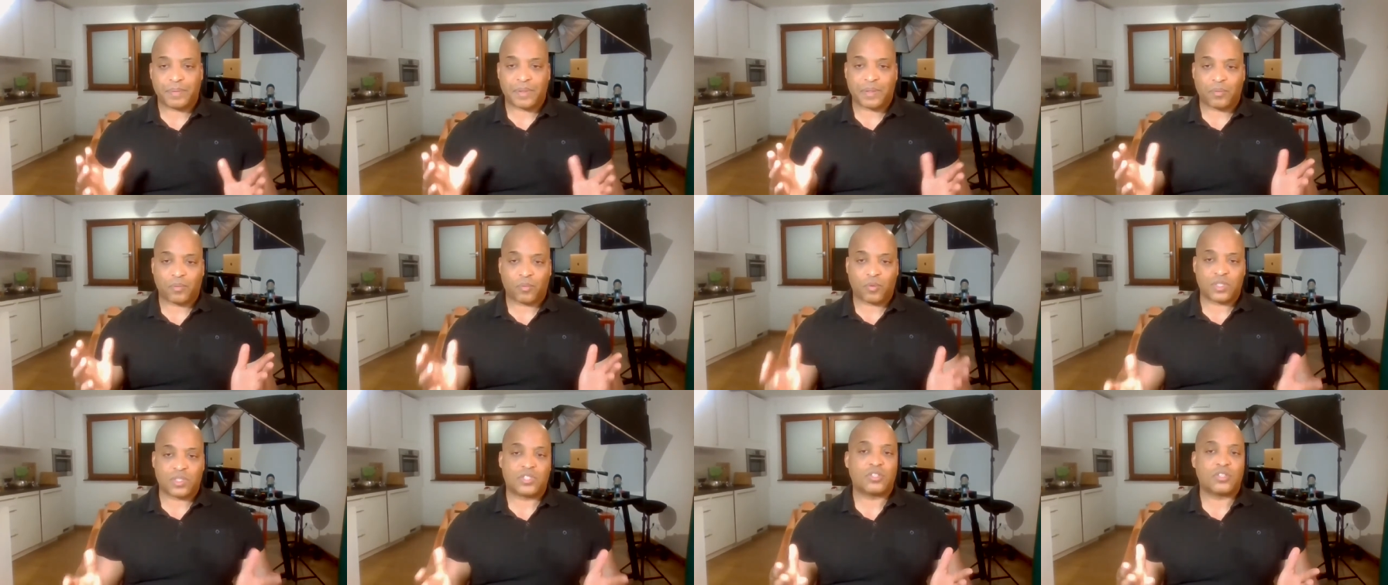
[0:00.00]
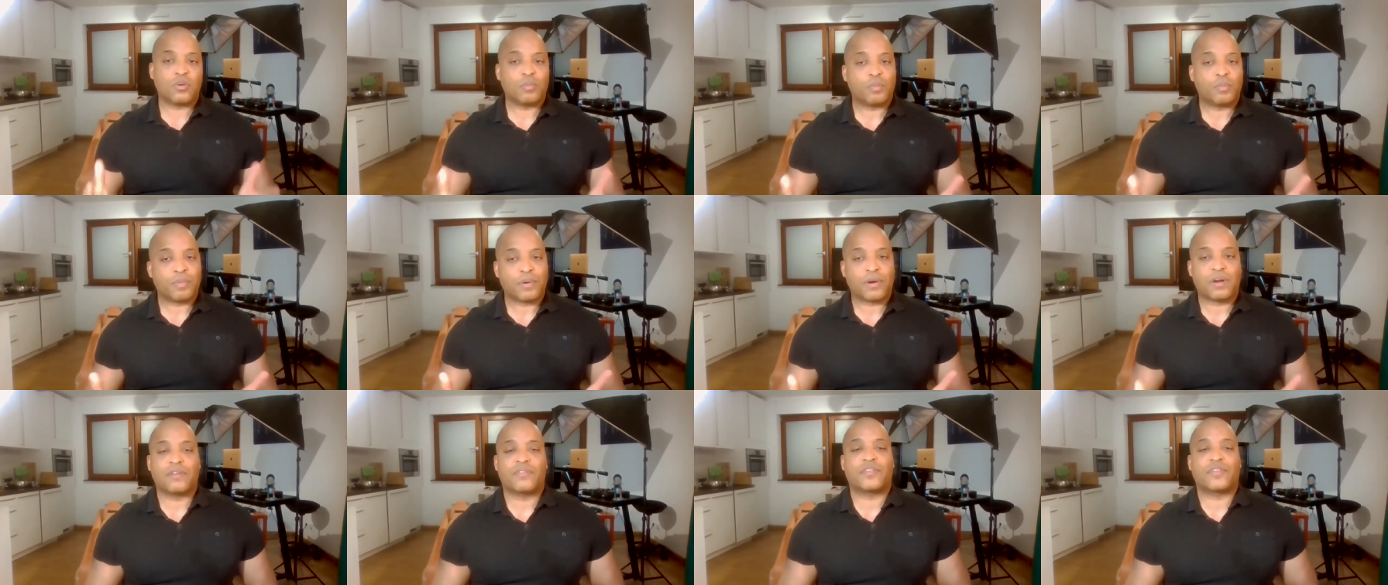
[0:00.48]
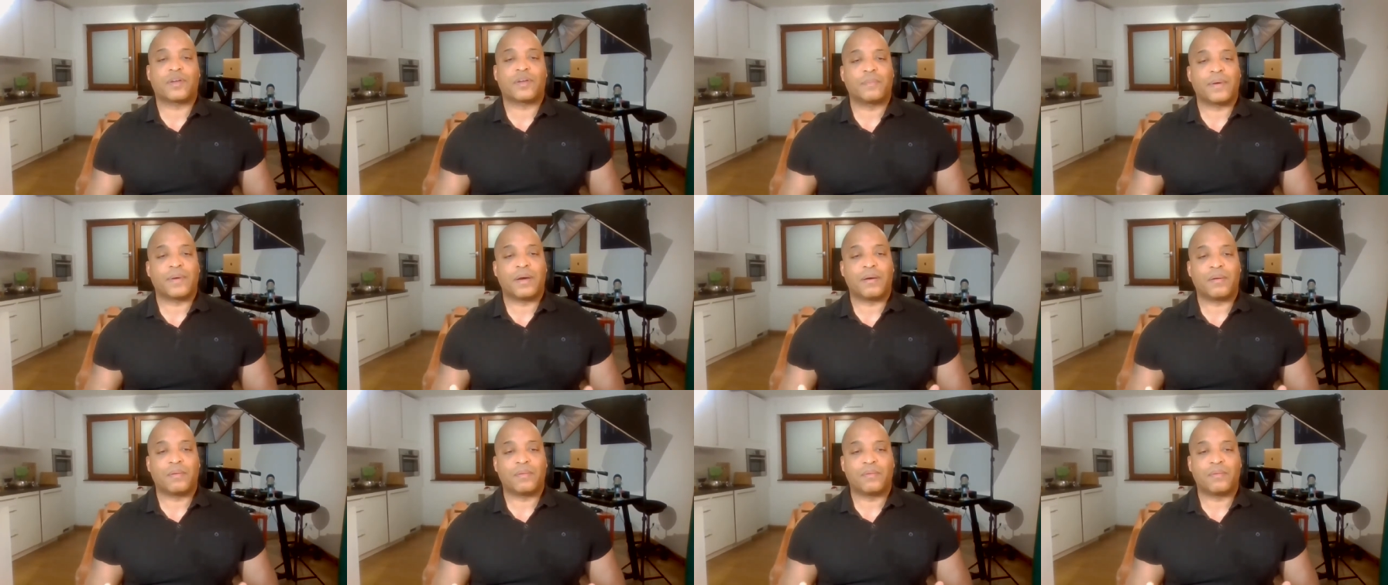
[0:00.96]
But what's so perfect
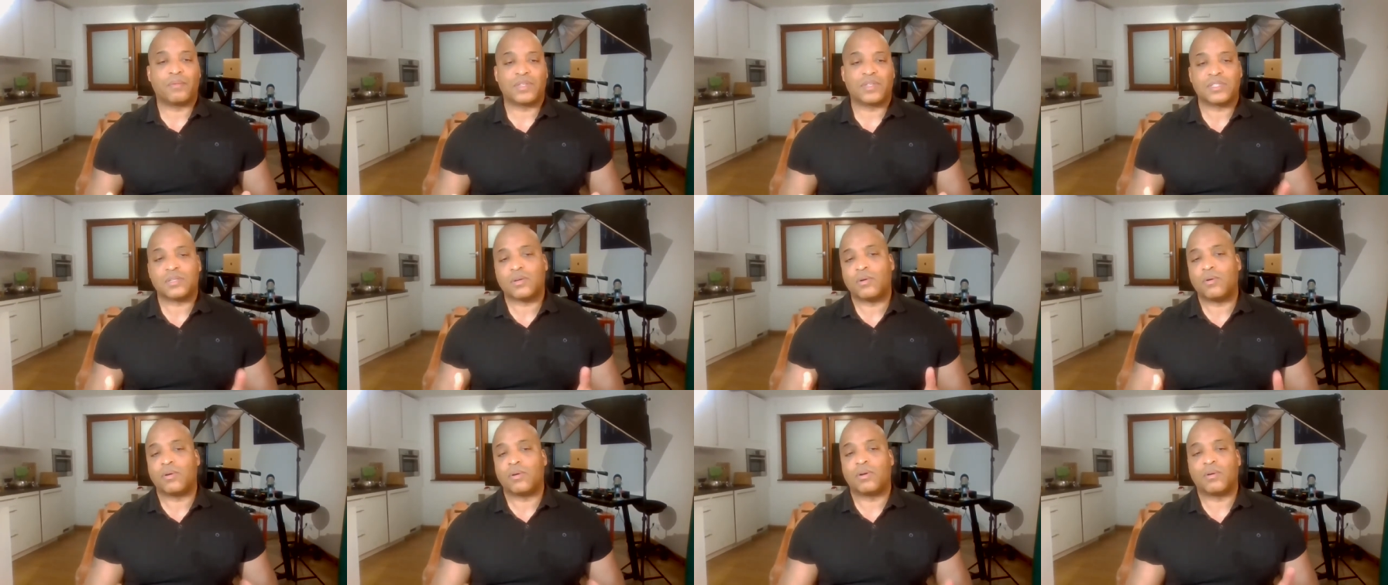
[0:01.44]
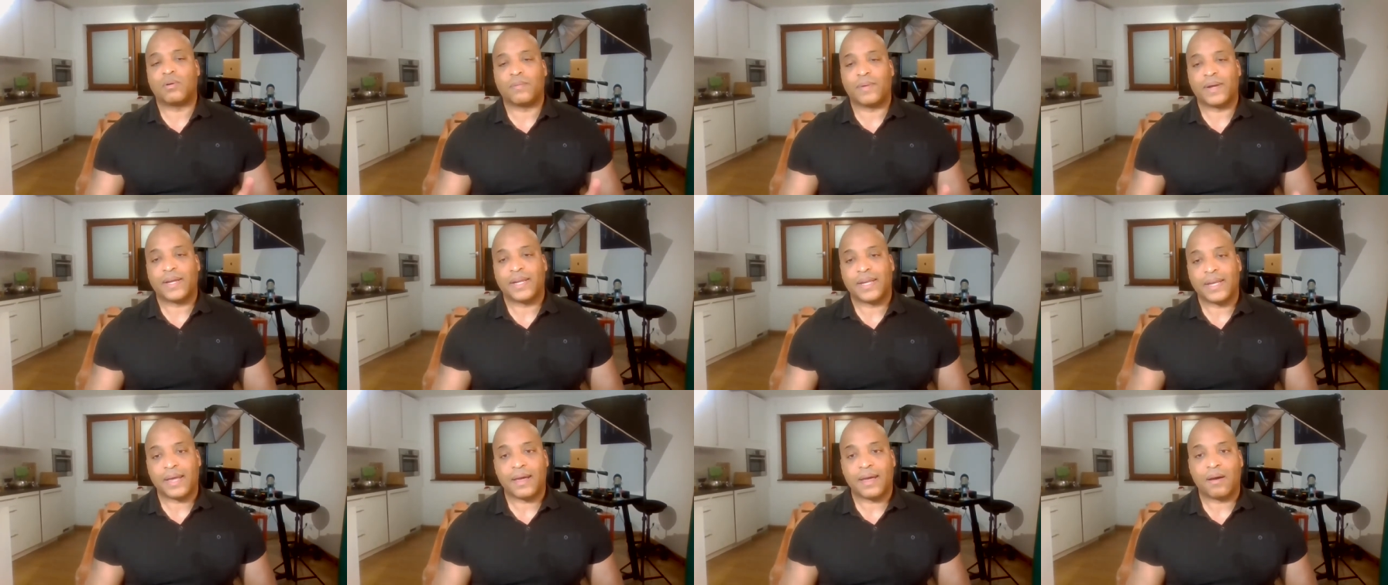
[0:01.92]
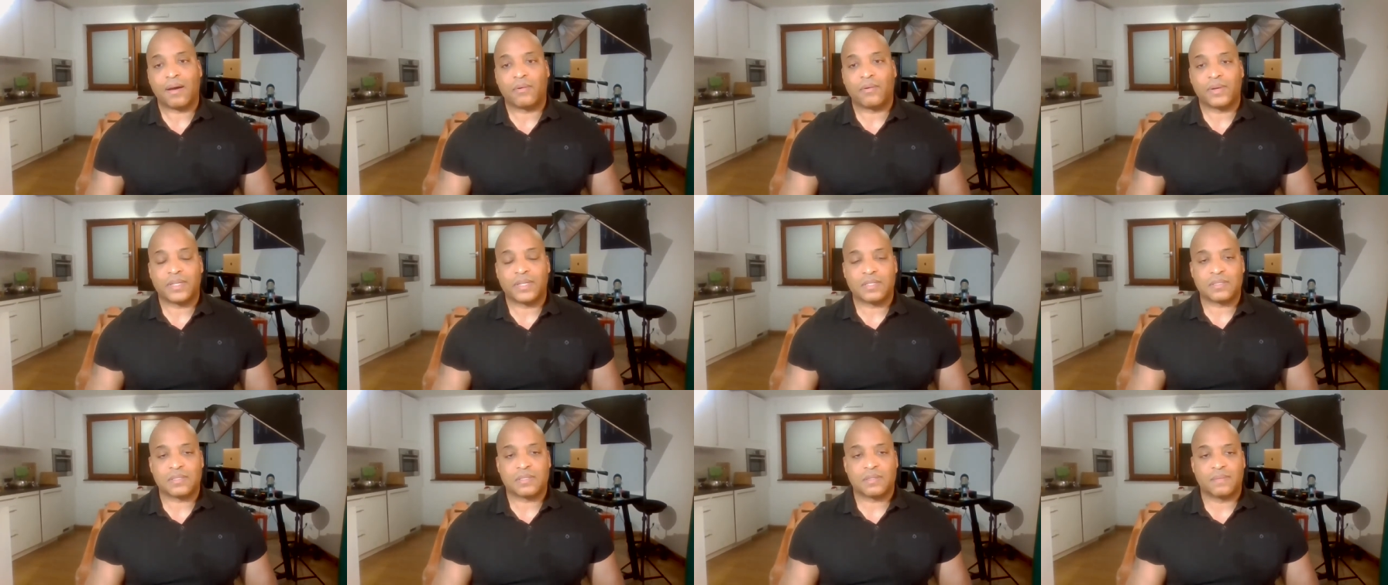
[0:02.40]
about what's going on right
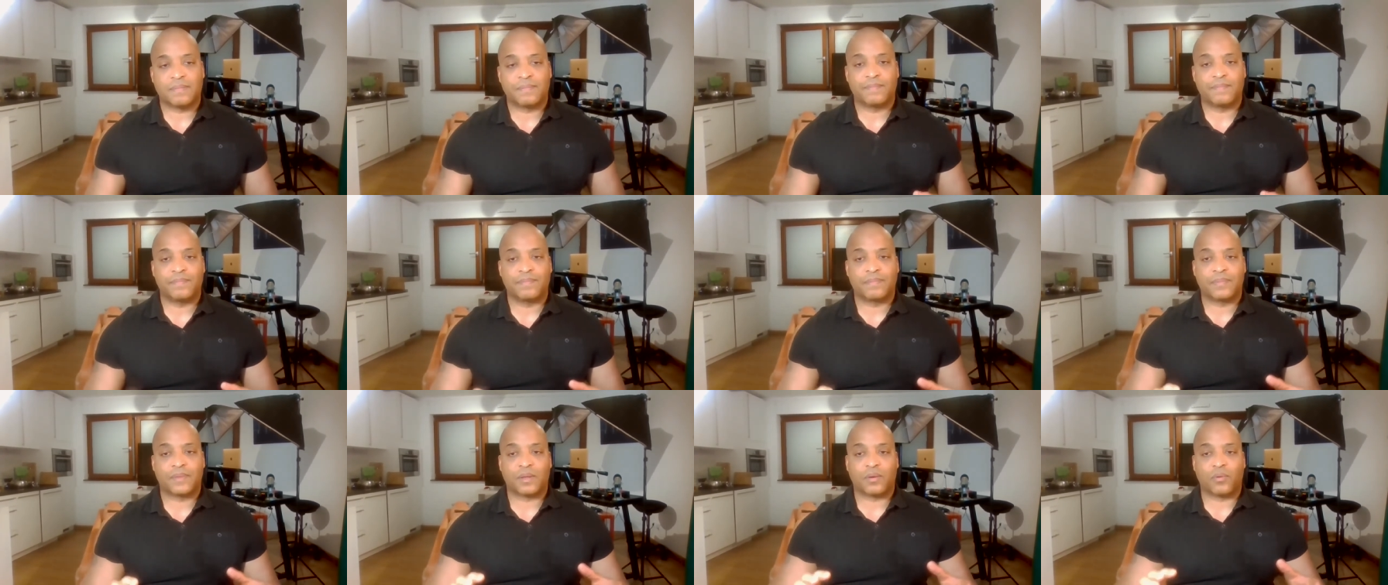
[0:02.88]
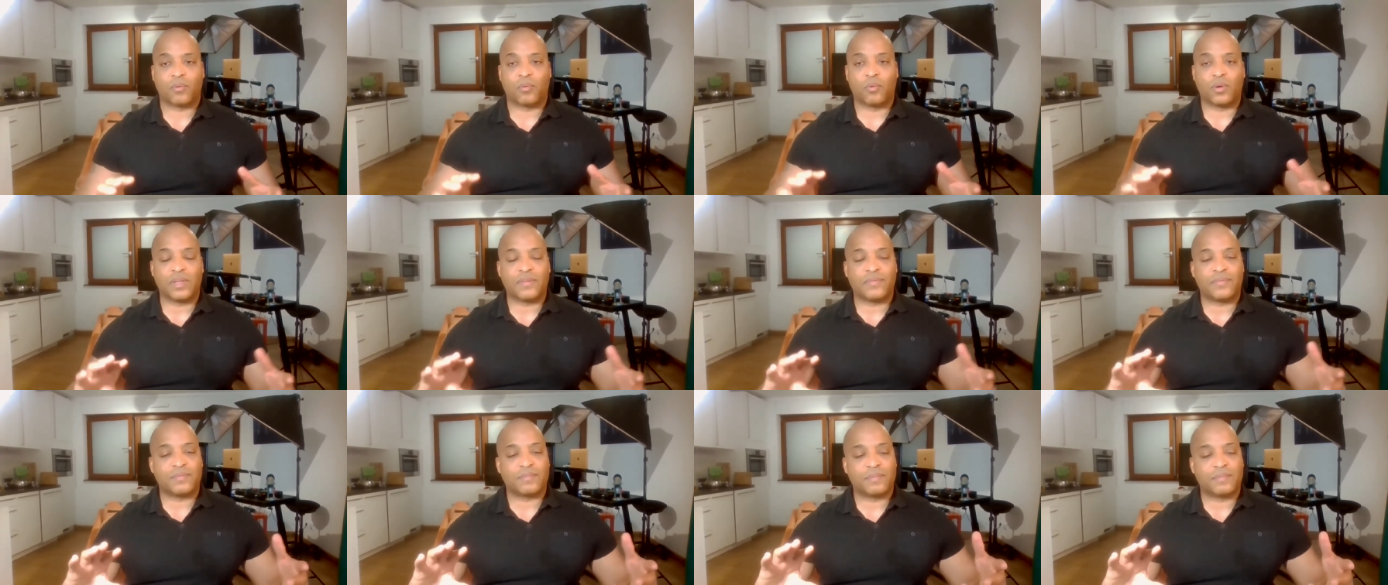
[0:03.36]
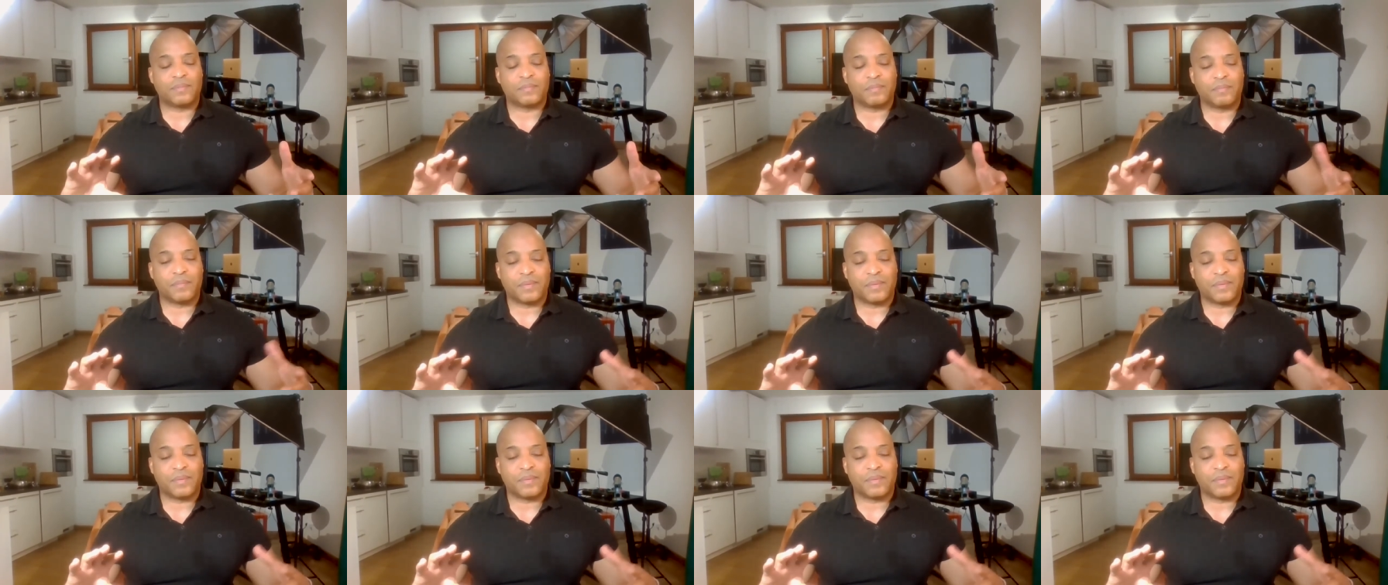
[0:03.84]
now is we've